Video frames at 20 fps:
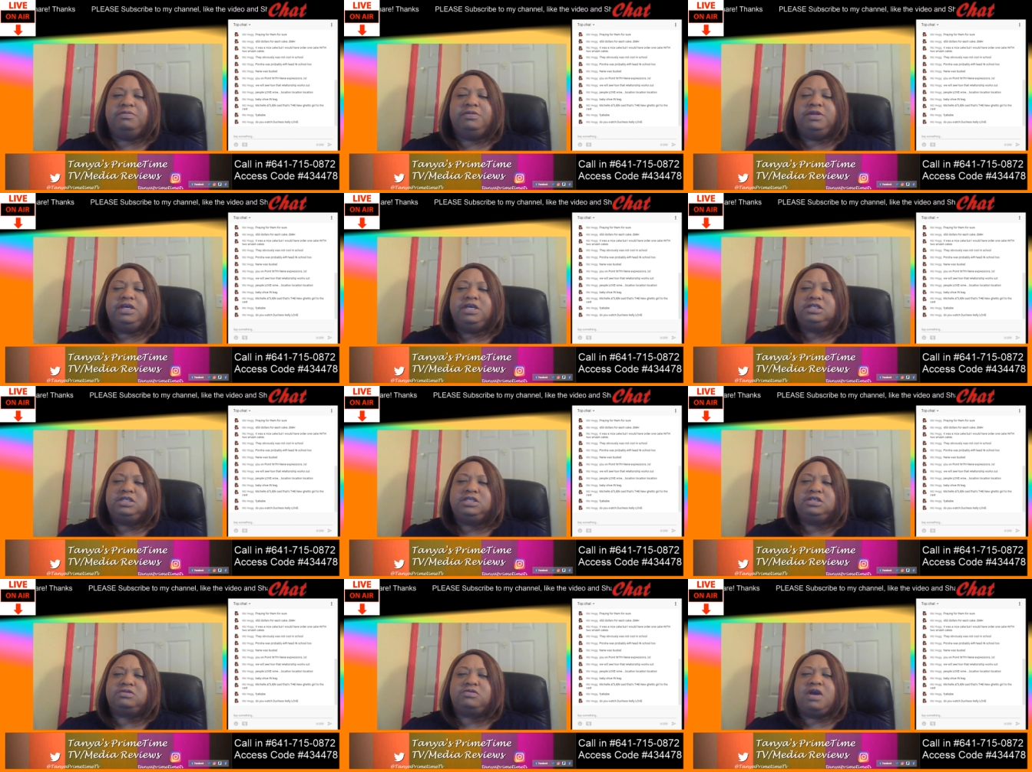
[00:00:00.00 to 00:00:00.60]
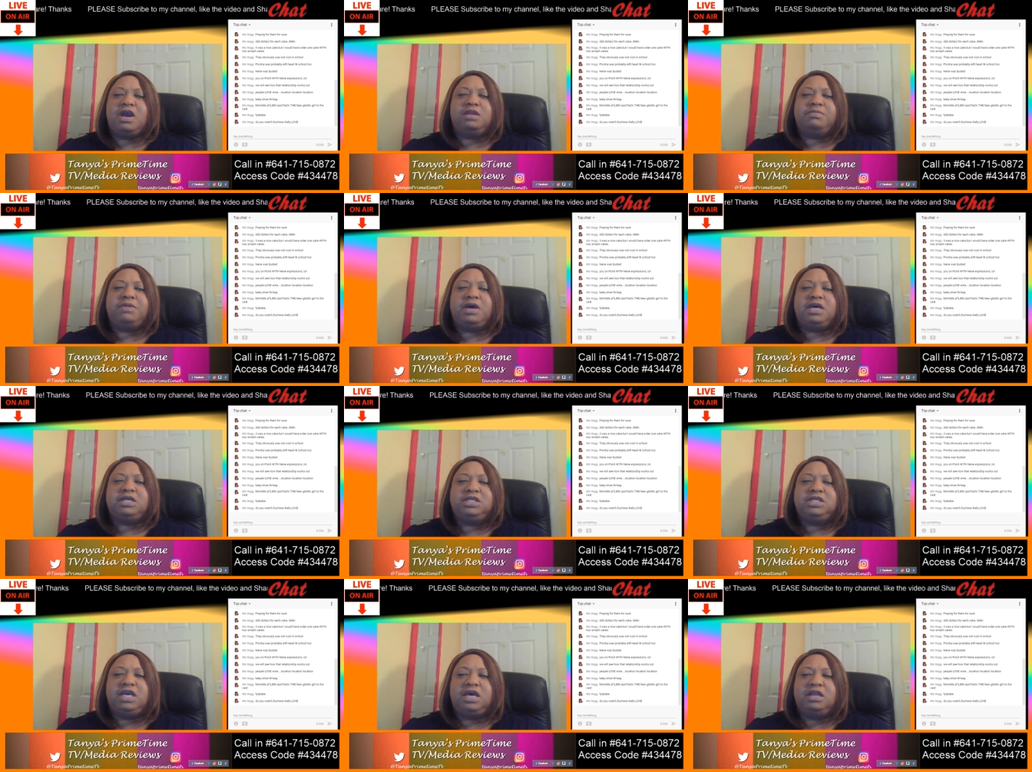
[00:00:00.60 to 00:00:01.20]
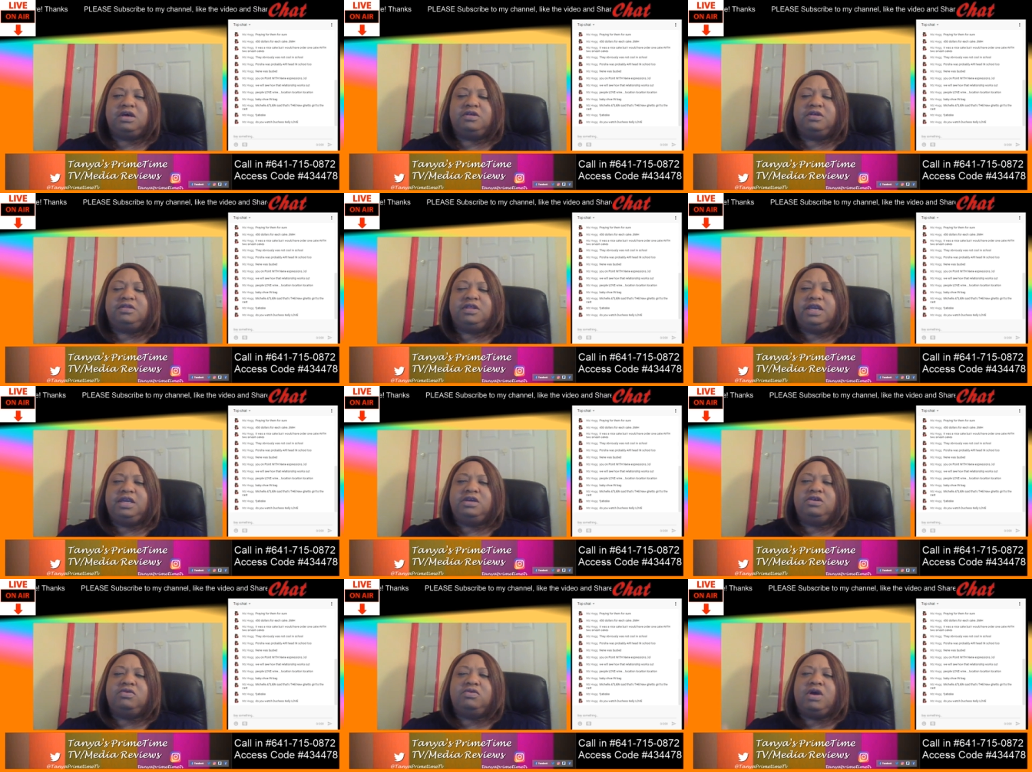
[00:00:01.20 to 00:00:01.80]
Please subscribe to my channel.
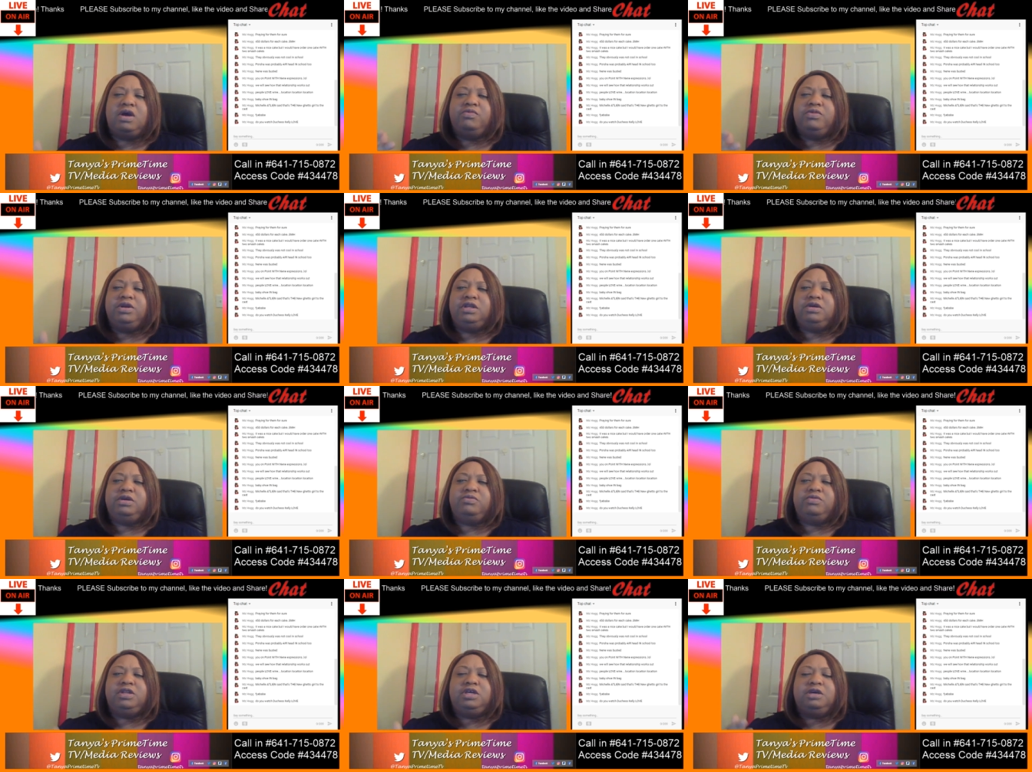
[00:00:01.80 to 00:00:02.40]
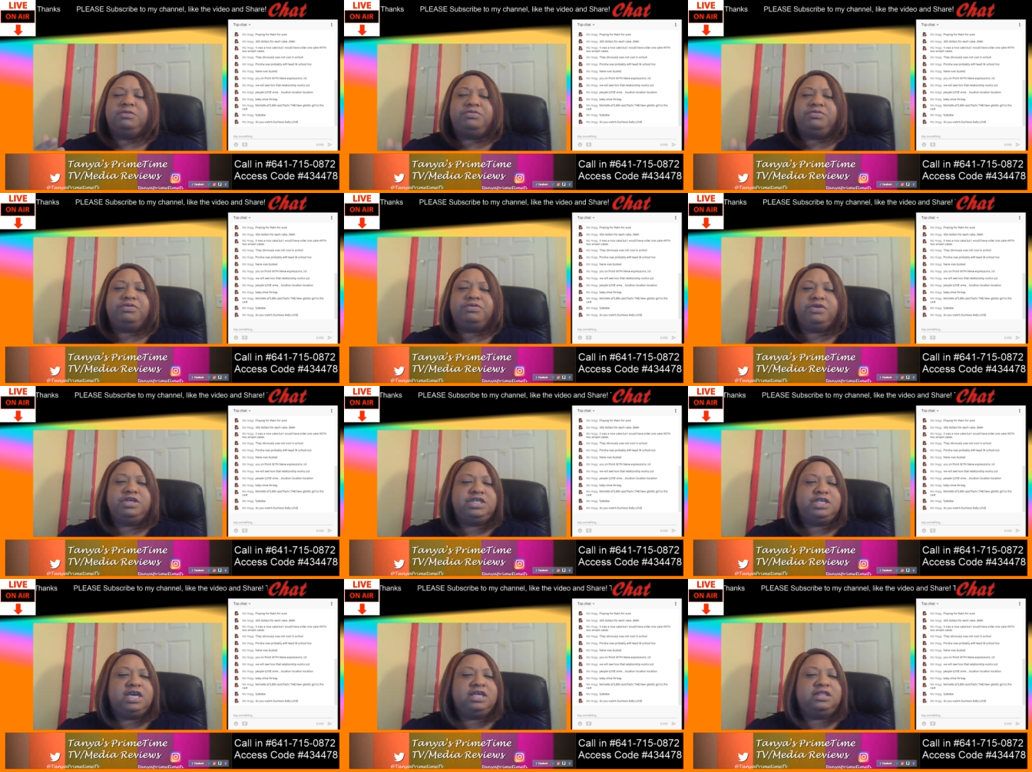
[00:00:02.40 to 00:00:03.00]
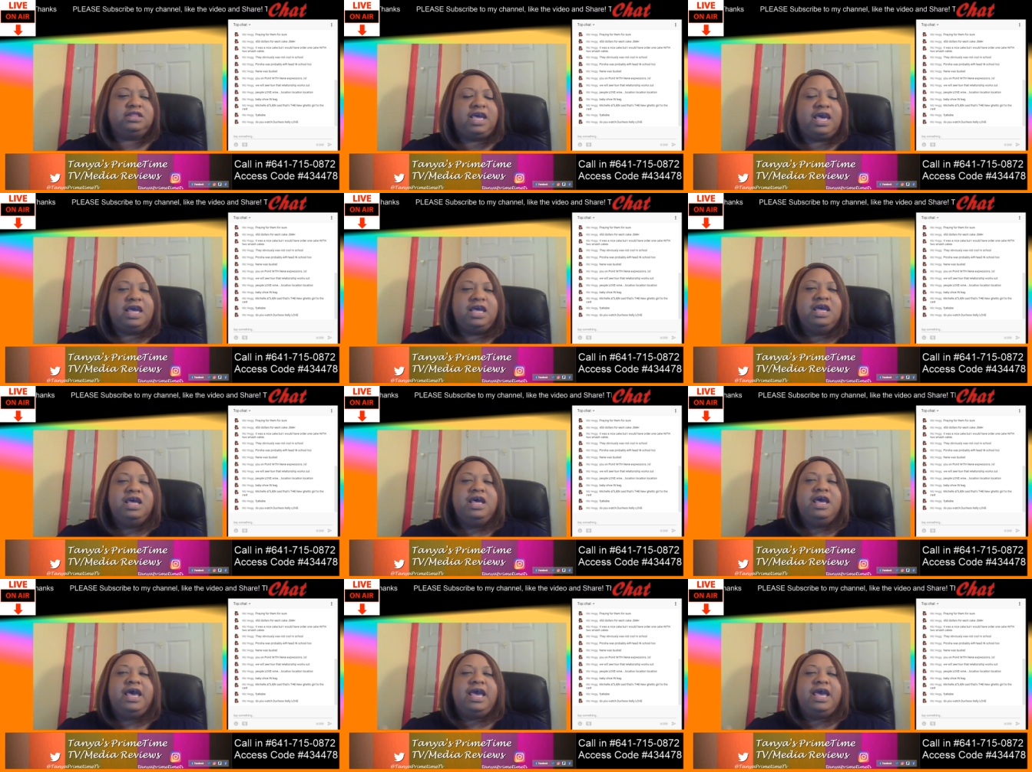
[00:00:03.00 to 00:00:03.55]
Thank you. I really, really appreciate that.